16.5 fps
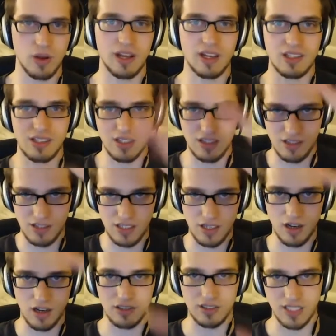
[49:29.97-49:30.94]
I can still see
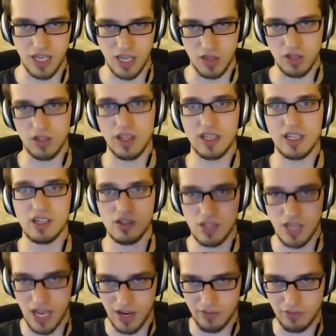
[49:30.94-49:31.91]
all together, like here's
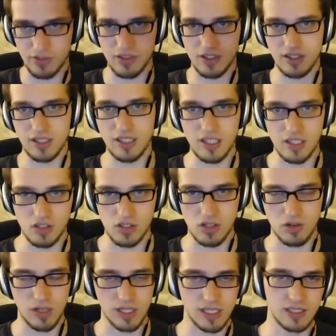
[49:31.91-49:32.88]
everything that needs
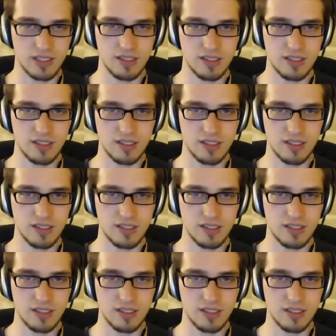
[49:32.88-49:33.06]
doing.